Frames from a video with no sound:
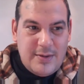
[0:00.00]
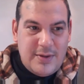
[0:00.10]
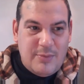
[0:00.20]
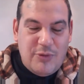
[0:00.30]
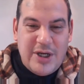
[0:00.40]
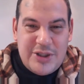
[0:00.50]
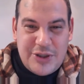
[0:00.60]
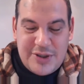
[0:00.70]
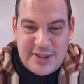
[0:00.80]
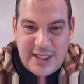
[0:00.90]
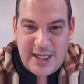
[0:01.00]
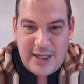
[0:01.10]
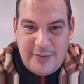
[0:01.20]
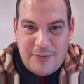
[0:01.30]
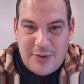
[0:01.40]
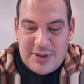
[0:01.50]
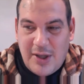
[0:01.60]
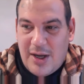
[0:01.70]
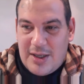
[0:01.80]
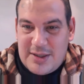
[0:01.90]
The British are saying, for as
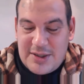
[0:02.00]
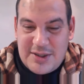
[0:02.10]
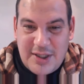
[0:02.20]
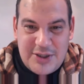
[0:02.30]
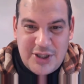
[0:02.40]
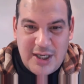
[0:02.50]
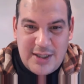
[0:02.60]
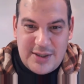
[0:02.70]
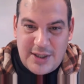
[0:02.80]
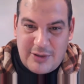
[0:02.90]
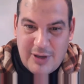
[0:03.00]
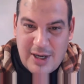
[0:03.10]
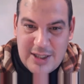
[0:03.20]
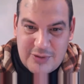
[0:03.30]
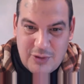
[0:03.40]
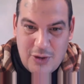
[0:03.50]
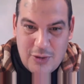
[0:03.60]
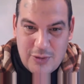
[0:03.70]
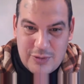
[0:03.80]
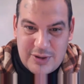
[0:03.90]
long as the sun shines and the grass
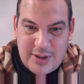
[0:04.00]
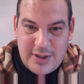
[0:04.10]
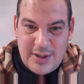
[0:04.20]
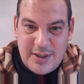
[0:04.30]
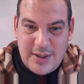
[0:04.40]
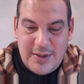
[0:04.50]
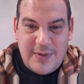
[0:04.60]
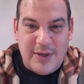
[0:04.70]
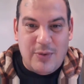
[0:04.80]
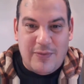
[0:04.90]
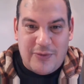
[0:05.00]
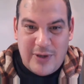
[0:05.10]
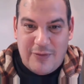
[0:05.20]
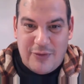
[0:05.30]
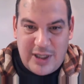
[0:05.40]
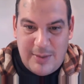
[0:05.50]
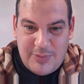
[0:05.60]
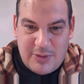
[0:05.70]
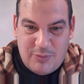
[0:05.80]
grows, they will forever keep their